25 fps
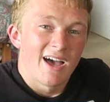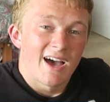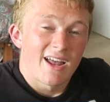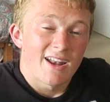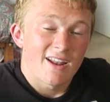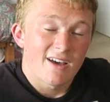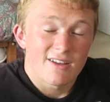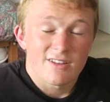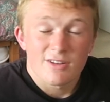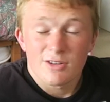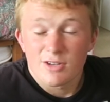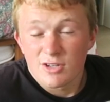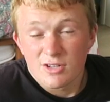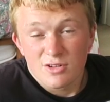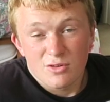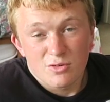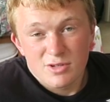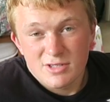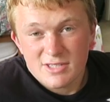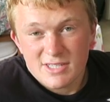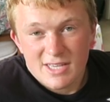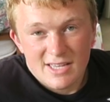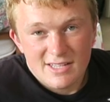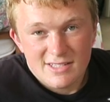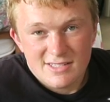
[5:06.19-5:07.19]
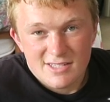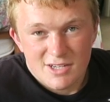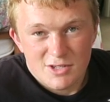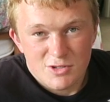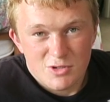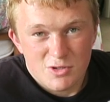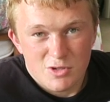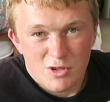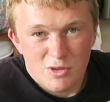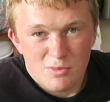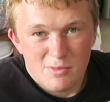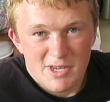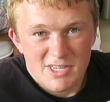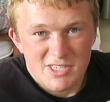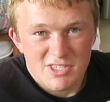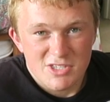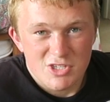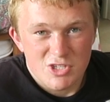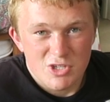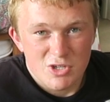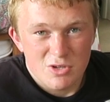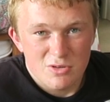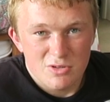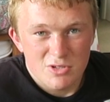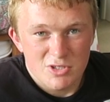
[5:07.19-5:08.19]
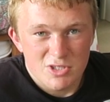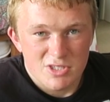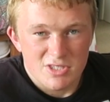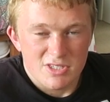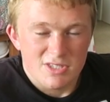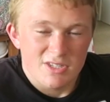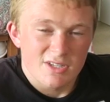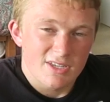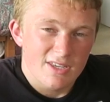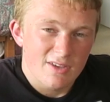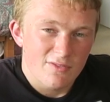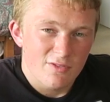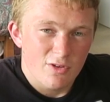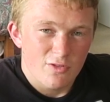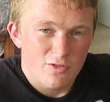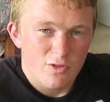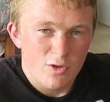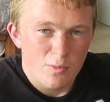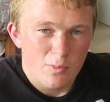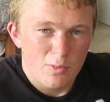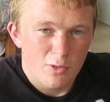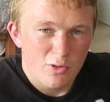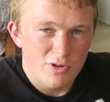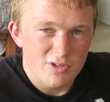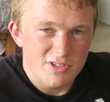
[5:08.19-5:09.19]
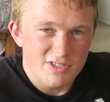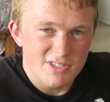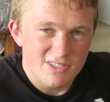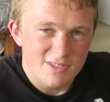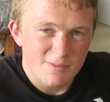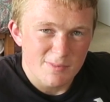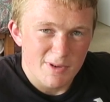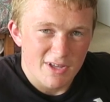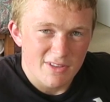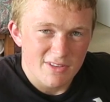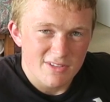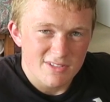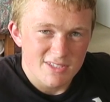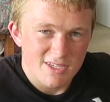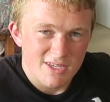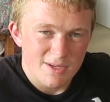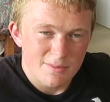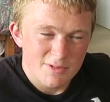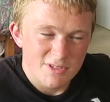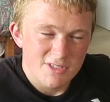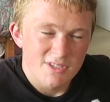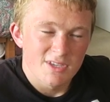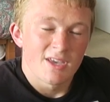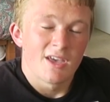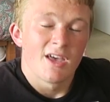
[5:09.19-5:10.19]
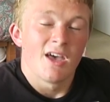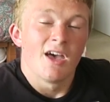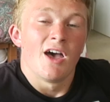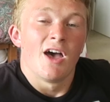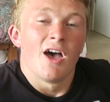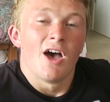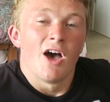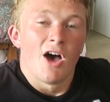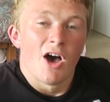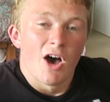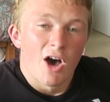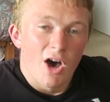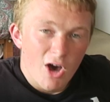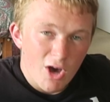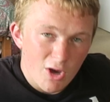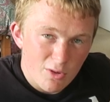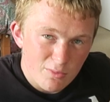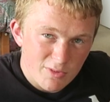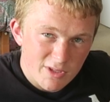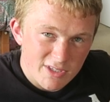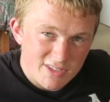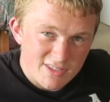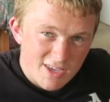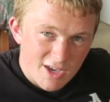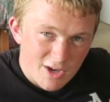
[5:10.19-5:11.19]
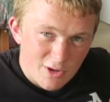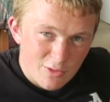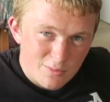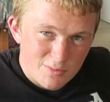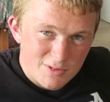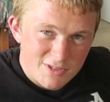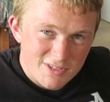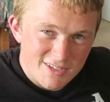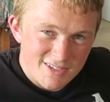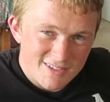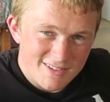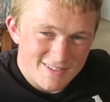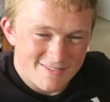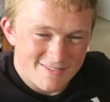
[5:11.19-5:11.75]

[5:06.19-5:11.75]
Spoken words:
and I can always get in touch with you, message you, and just give you a few pointers about the tips. Hope this helps.